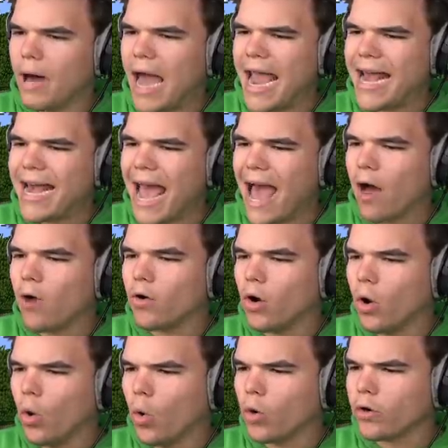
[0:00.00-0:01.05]
Mine out
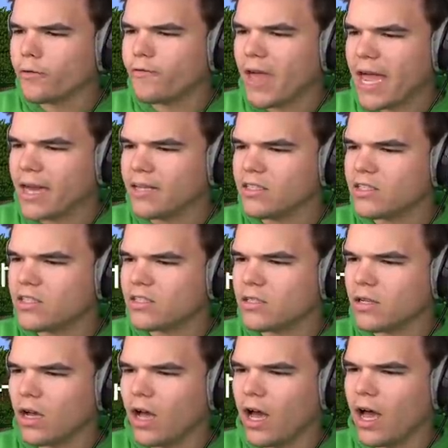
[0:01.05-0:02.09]
or veins.
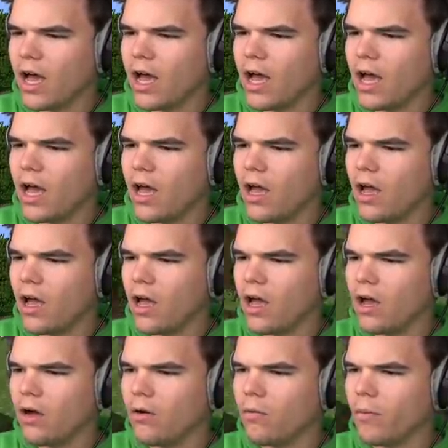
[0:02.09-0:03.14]
Uh,
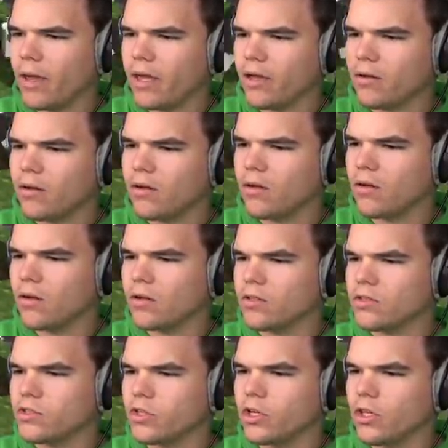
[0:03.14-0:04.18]
wait.
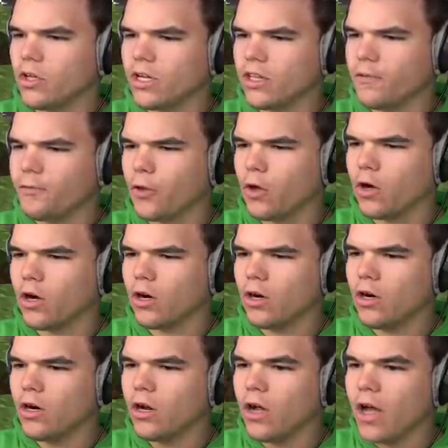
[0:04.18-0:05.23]
So you look at the floor,
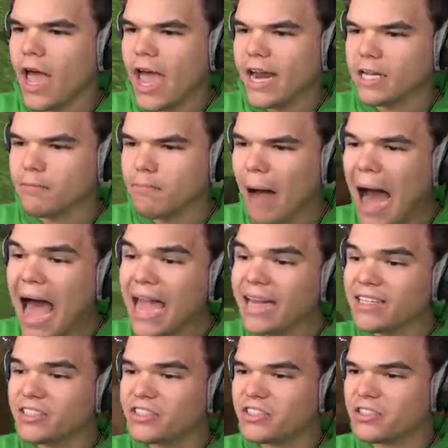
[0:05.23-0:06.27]
and it
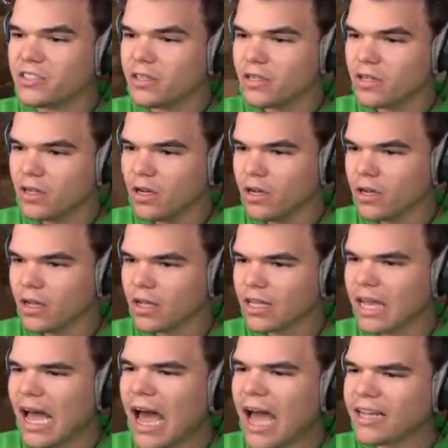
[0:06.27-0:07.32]
mines.
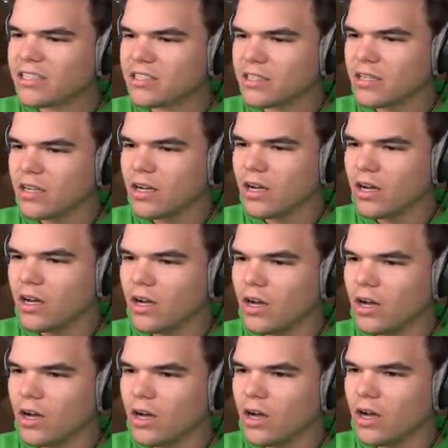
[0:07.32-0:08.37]
Guys. Wait.
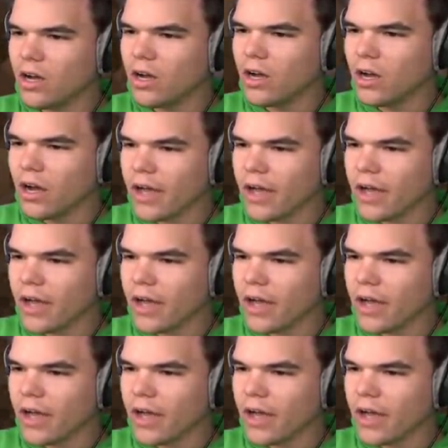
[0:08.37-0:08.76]
Oh my.